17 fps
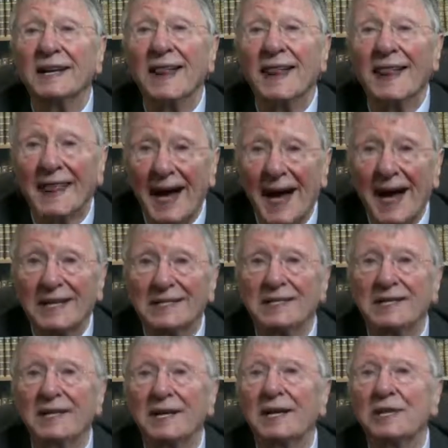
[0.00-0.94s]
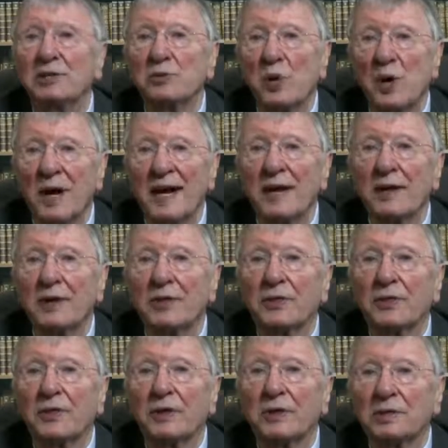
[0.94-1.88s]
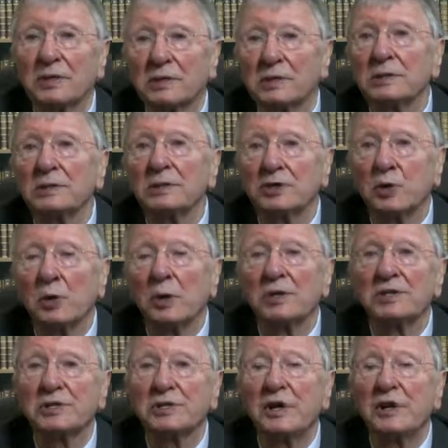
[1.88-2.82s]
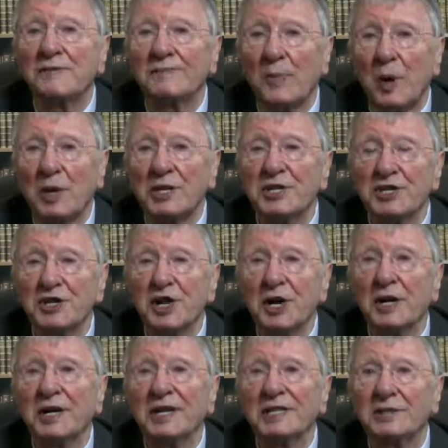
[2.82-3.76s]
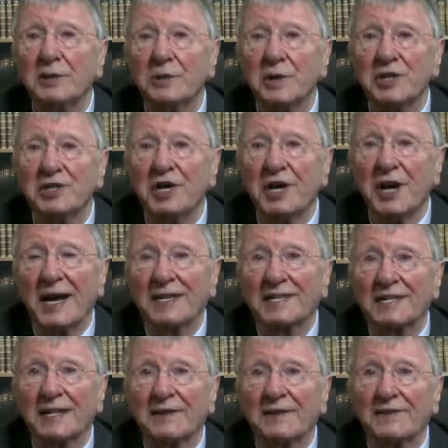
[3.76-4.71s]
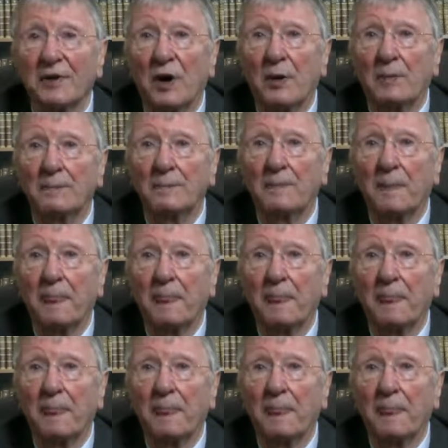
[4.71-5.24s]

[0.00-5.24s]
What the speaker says: that is where the source of moisture is originating from.